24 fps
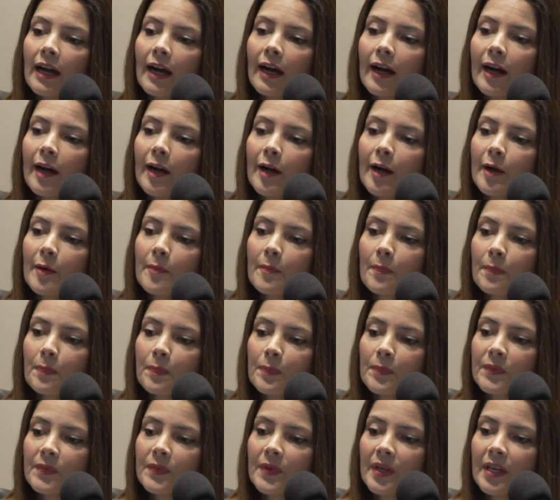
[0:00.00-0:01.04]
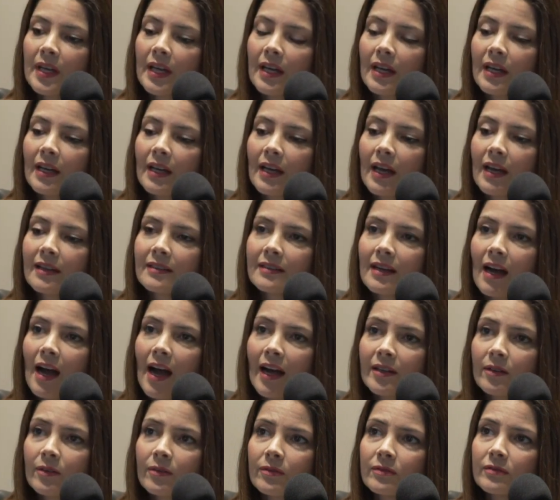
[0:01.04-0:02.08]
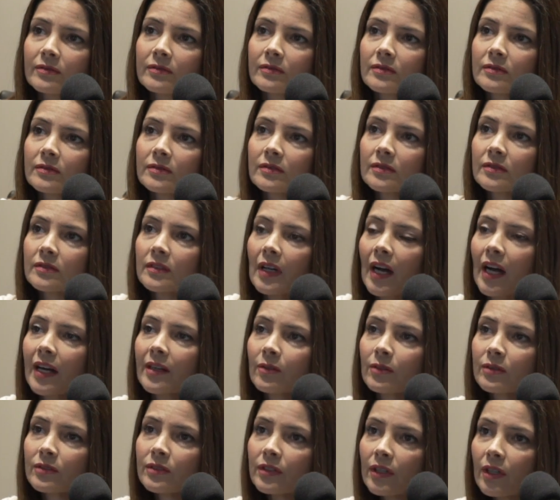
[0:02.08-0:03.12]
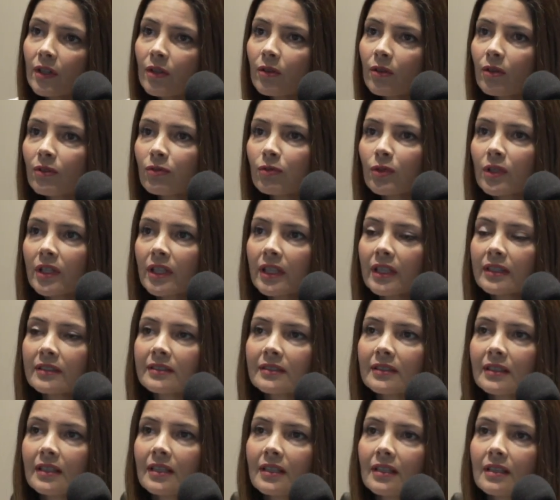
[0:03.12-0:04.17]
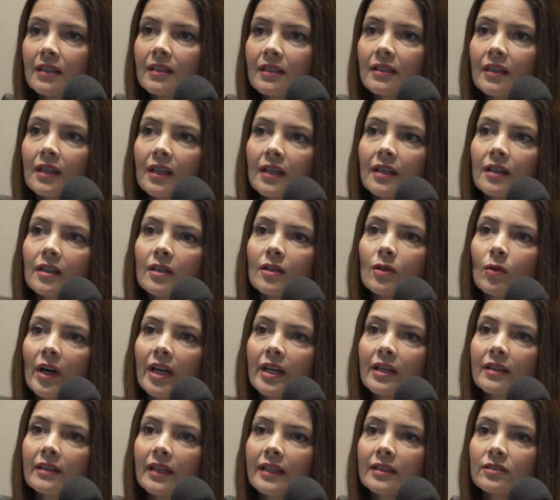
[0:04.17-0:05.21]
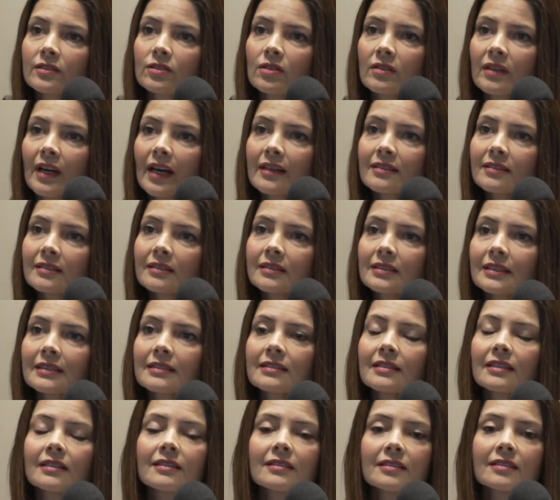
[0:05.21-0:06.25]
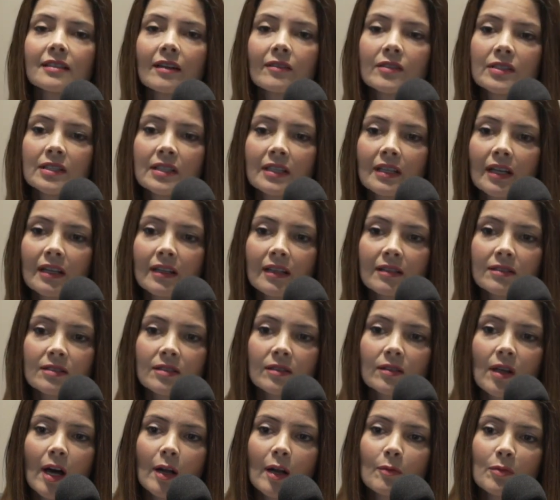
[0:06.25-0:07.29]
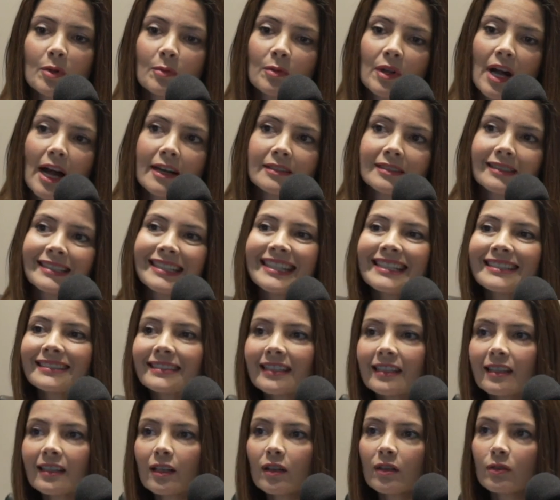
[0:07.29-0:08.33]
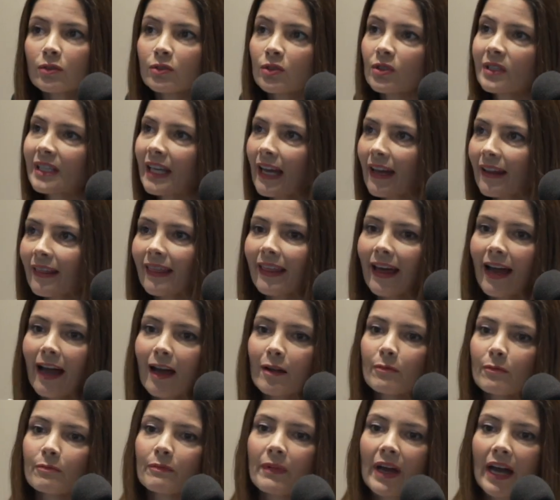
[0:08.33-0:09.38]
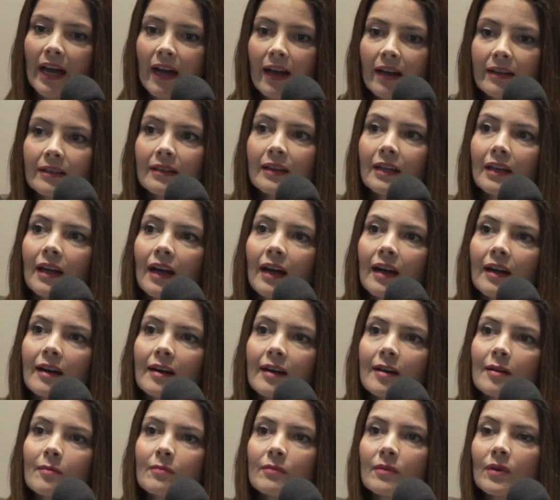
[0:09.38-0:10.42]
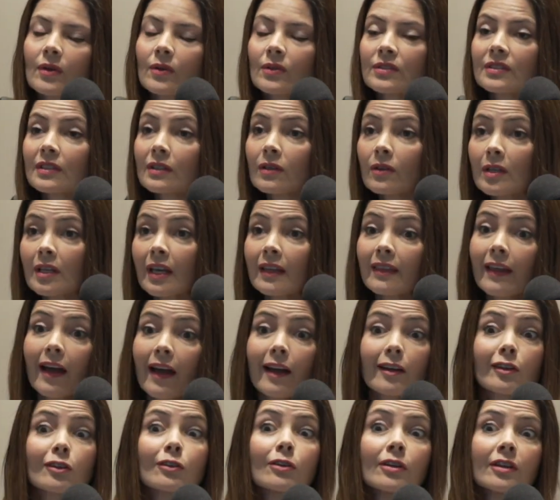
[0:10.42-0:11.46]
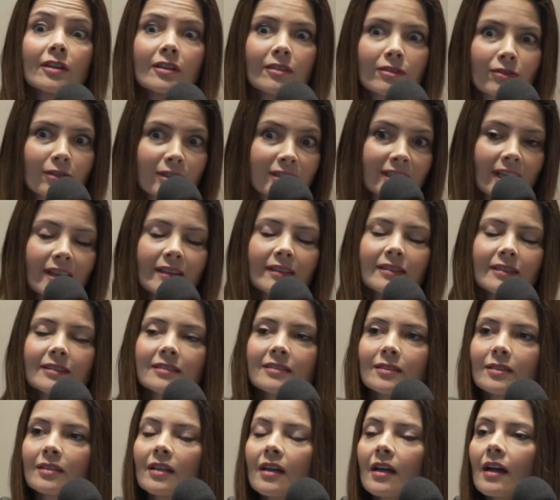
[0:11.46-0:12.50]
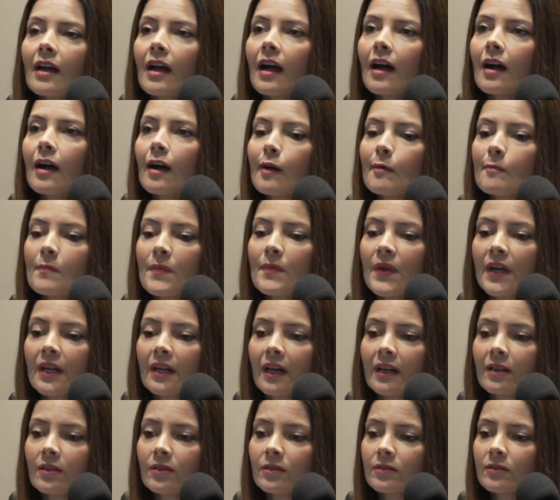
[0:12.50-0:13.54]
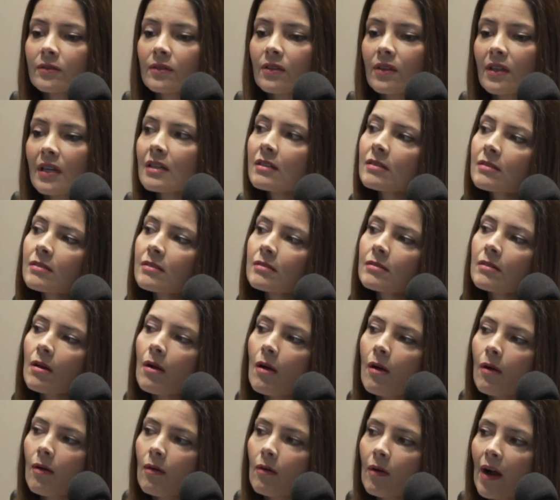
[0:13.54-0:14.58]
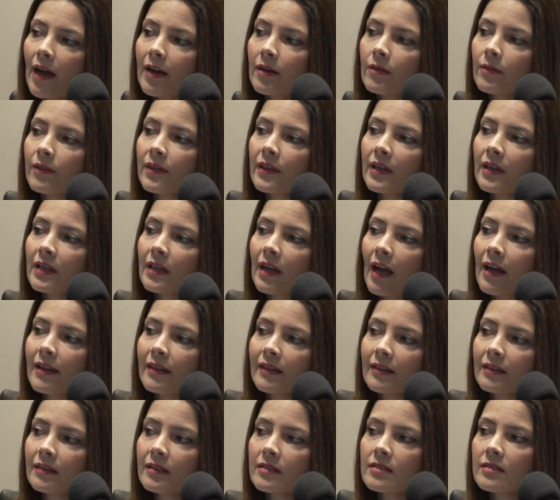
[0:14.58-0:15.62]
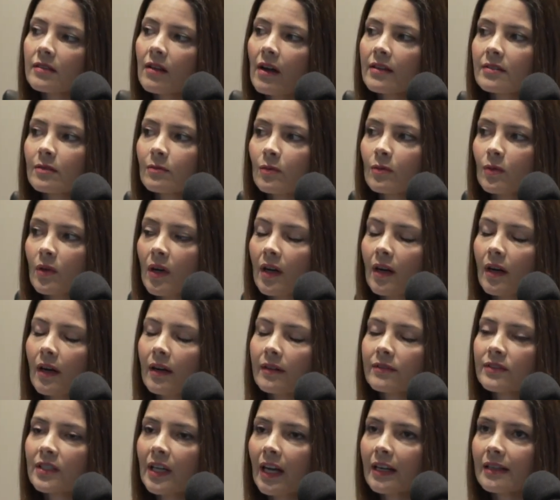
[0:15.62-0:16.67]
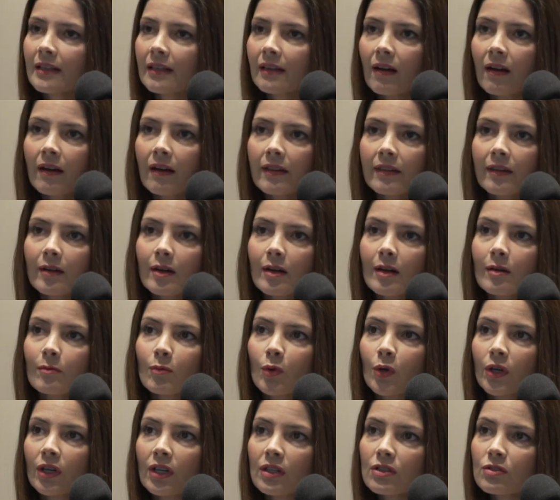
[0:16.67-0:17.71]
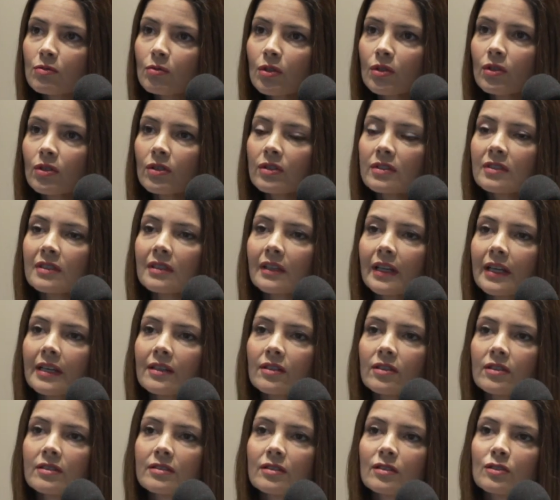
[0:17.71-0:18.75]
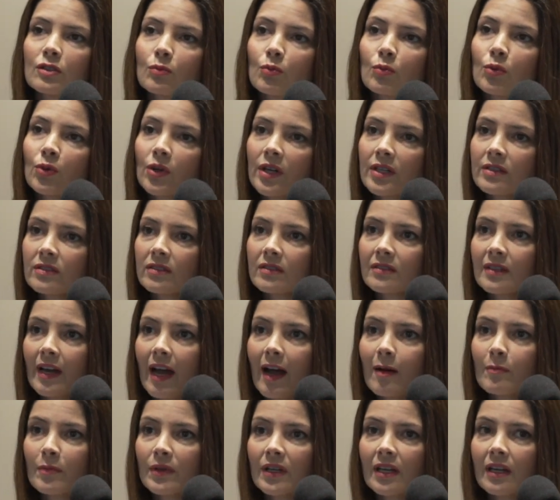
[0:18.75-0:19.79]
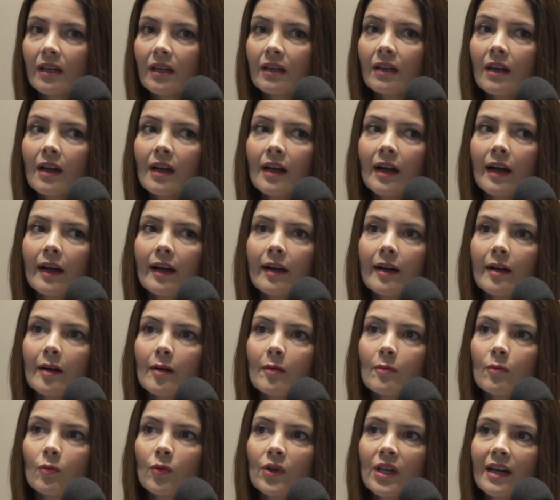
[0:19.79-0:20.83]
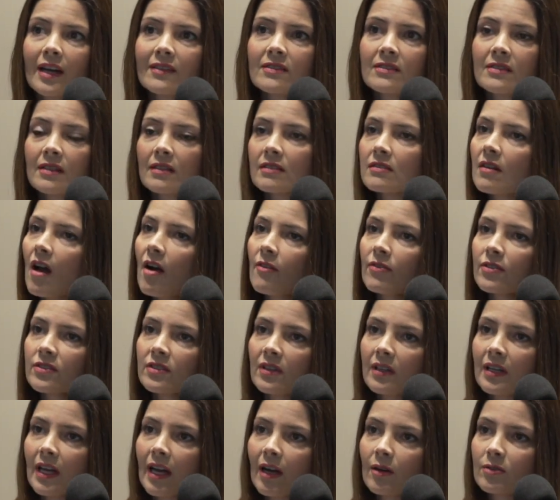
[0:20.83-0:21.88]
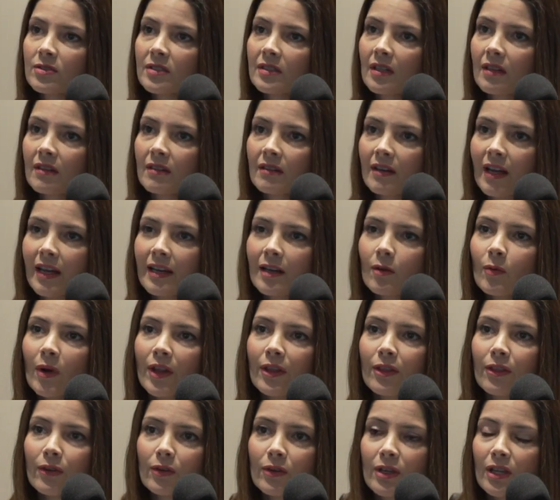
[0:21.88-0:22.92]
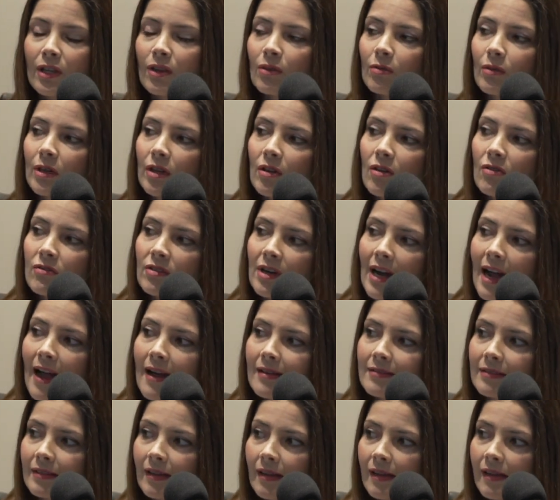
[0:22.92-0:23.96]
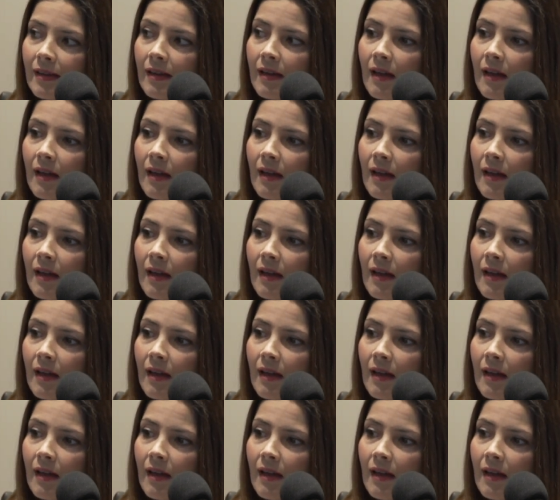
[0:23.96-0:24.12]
And I don't know if we're going to see quite like 2016 and 17. I think there's a lot of people asking, is it going to get that bad? Or is it going to get that good for sellers? And I don't think so. I think there's lots of tightening on the mortgage rules and lenders. There's appraisals happening. We had 6 offers on a house the other night. It went 33 over asking.